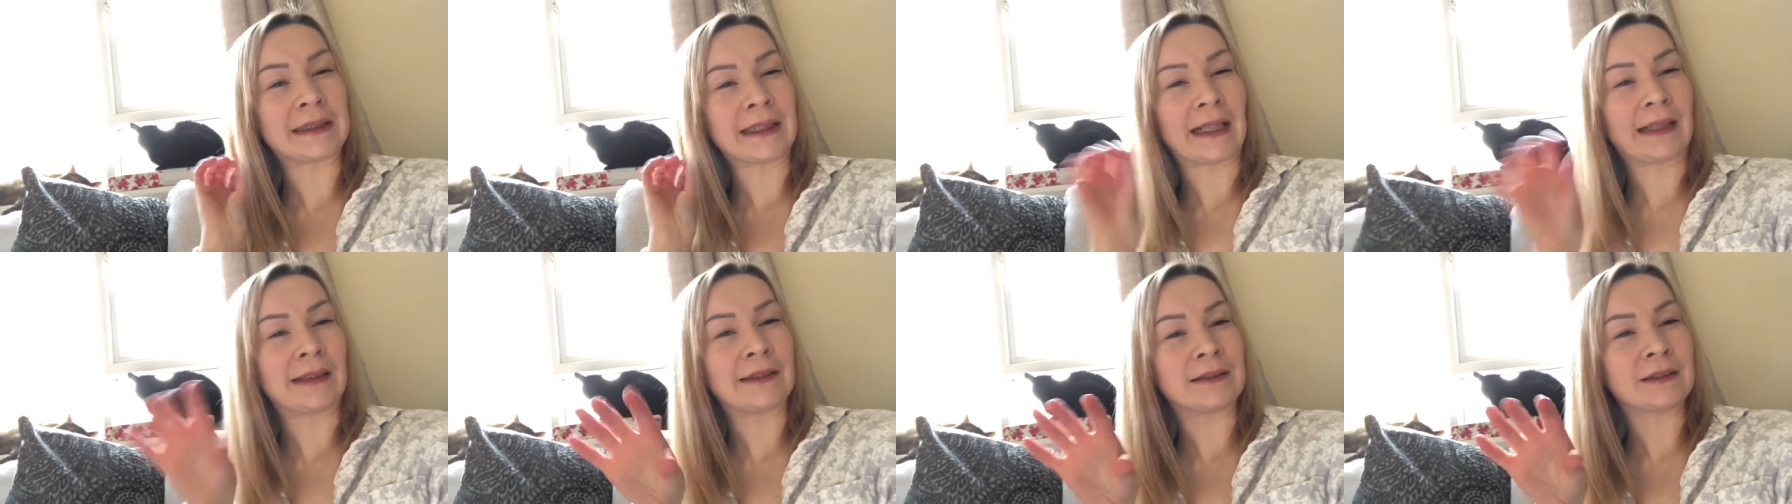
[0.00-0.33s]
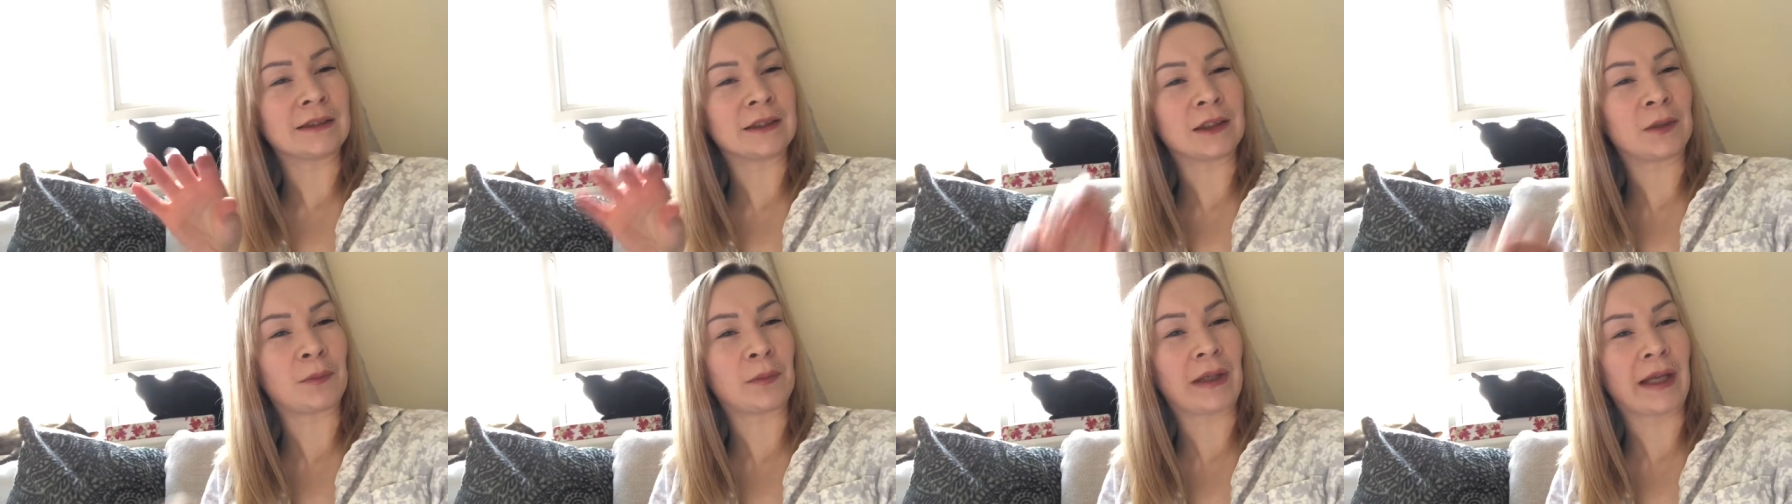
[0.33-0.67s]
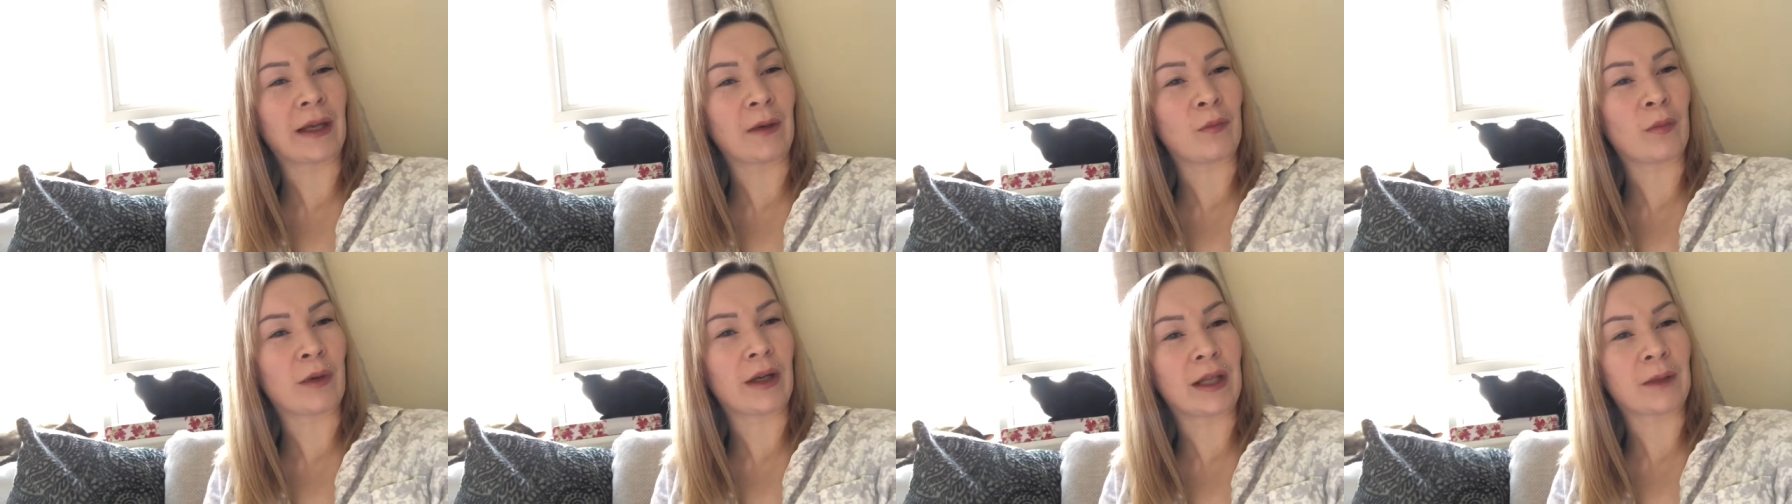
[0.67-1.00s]
in to
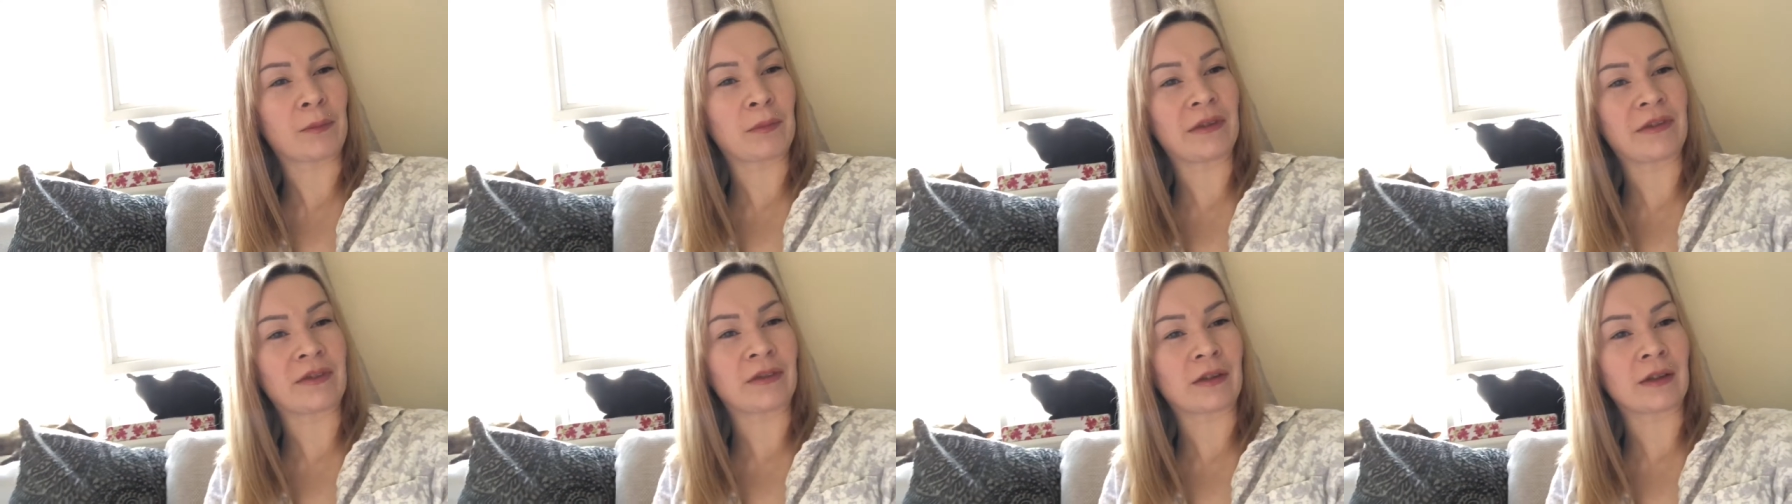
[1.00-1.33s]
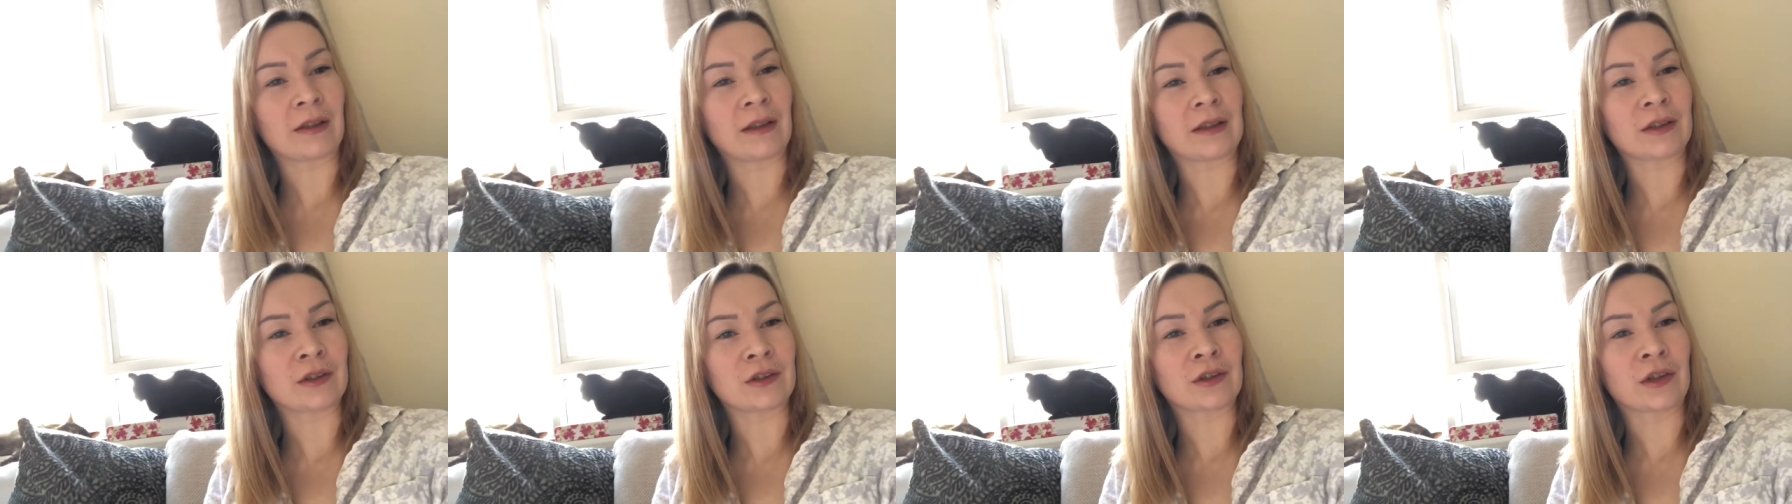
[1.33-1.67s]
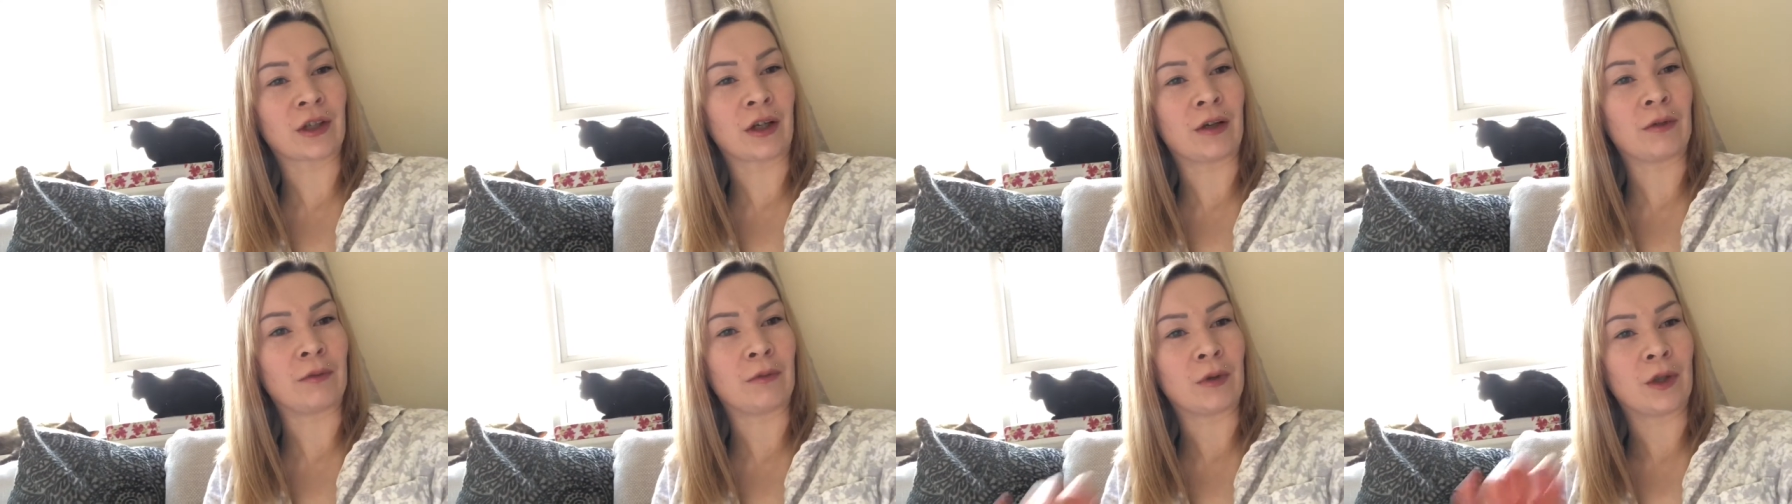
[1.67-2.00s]
begin with before I just
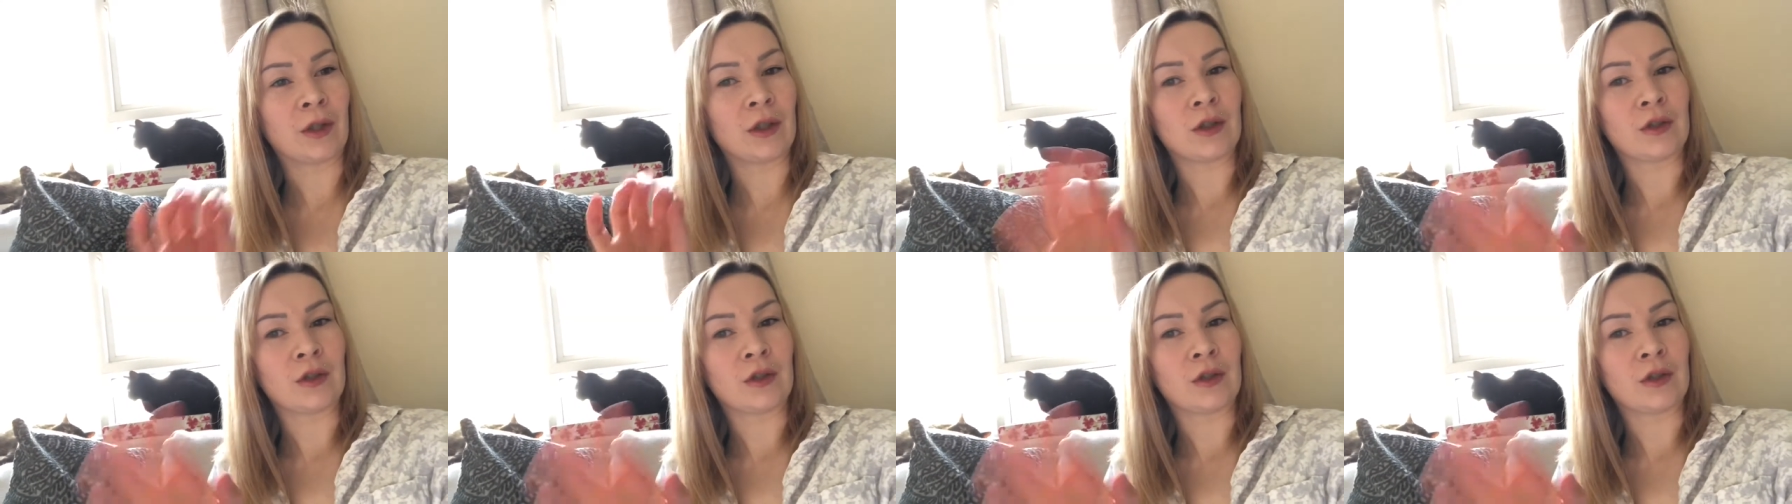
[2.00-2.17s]
go